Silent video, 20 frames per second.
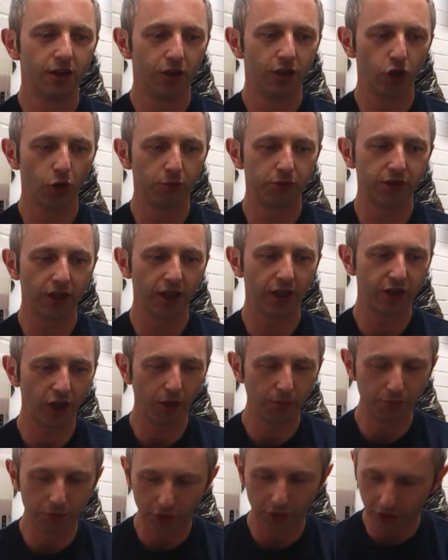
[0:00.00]
Hope to take it
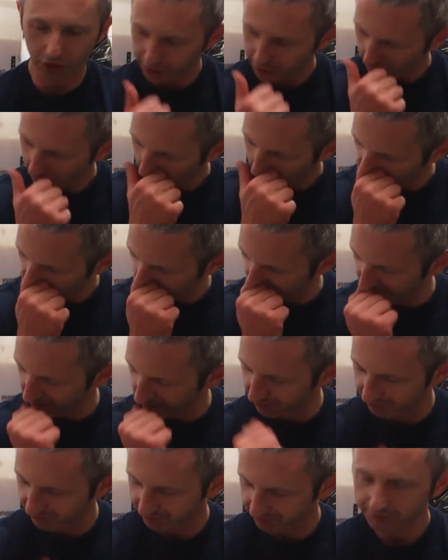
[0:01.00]
on board.
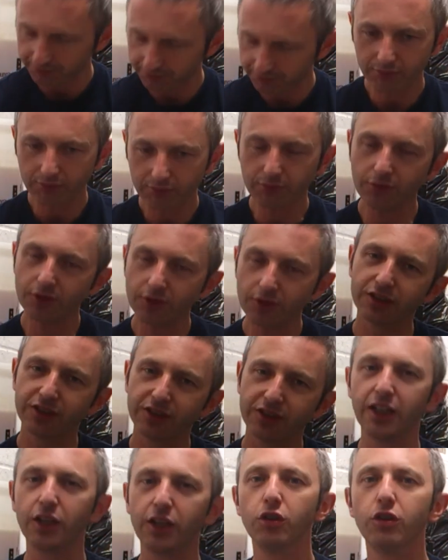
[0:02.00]
I
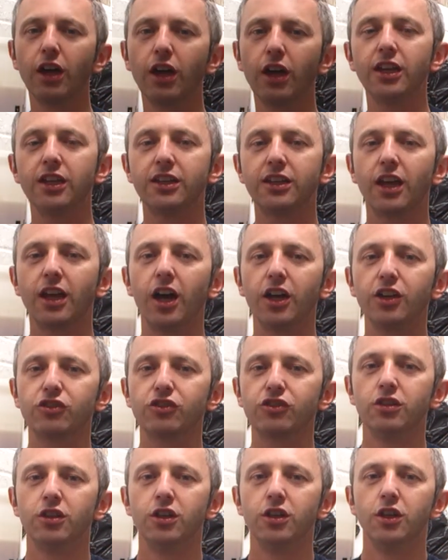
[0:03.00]
say any
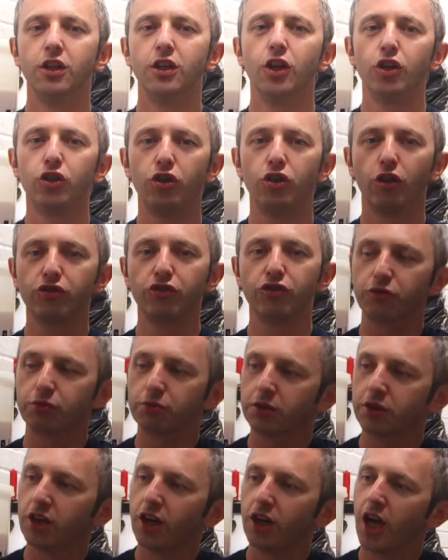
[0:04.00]
guys,
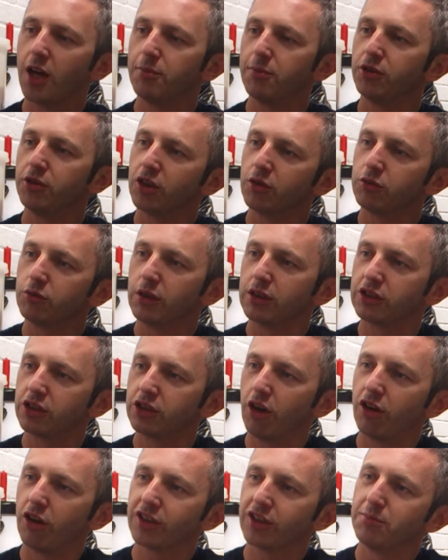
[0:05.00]
non-subscribers, we're
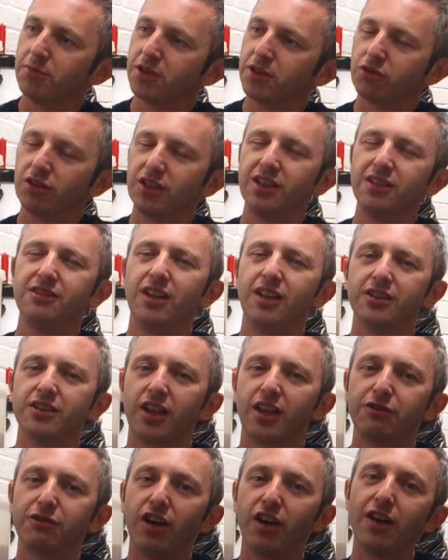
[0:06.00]
talking between, I
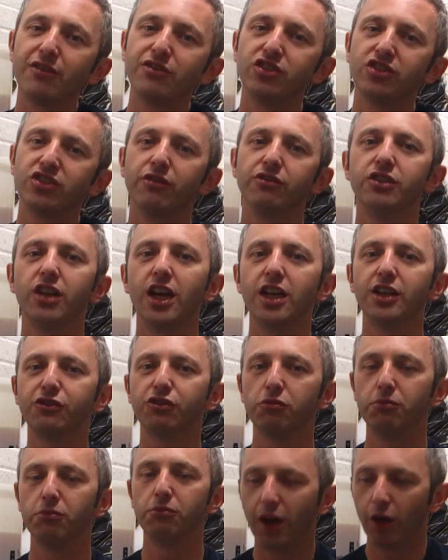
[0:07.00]
say 5 and 7 days
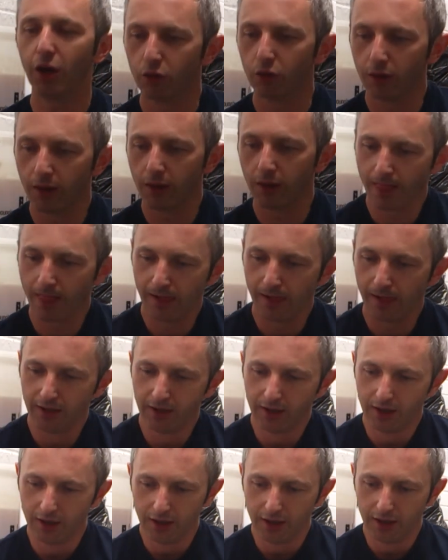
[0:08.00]
from now.
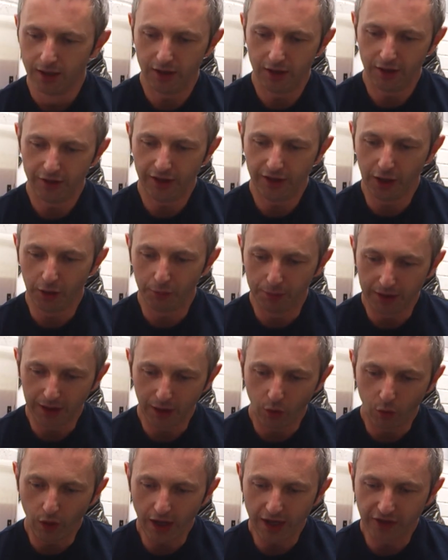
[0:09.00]
Then I'll be
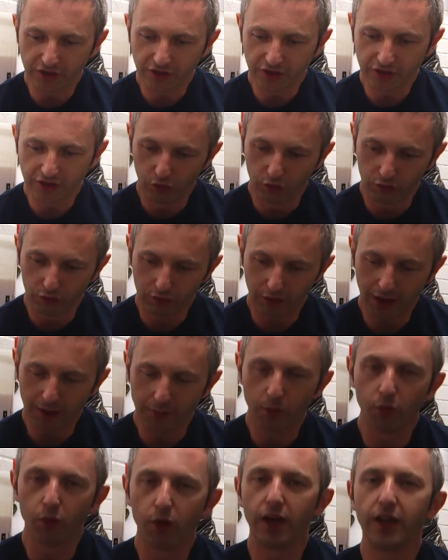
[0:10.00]
away, so while I'm
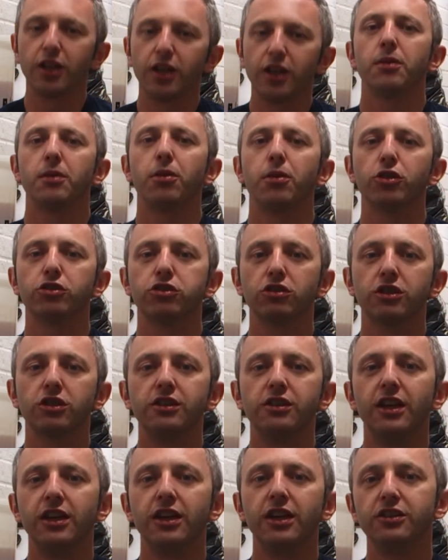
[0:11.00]
away it'll be bottle
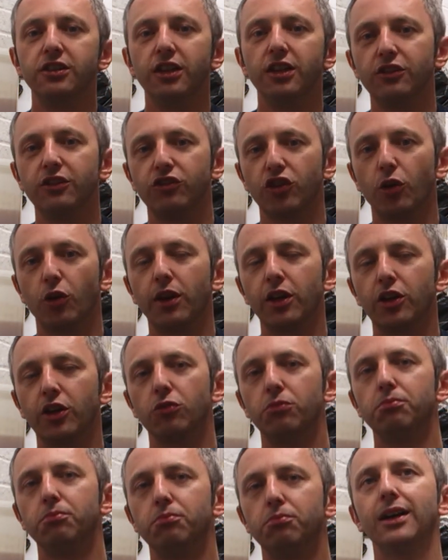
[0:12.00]
conditioning, so when I
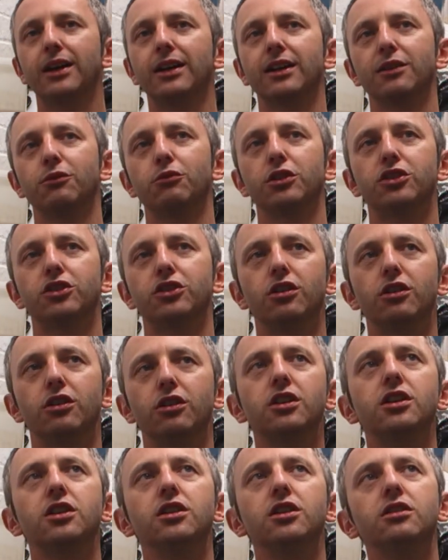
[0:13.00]
come back we're
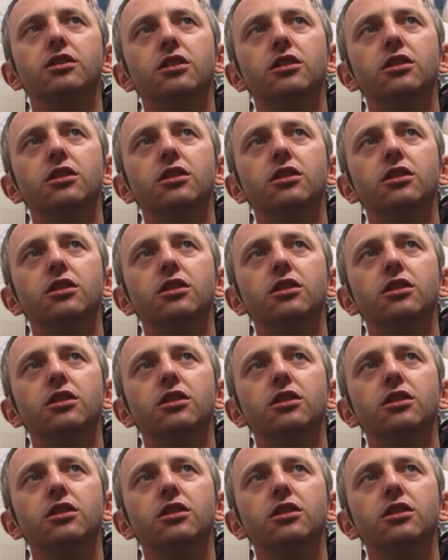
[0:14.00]
talking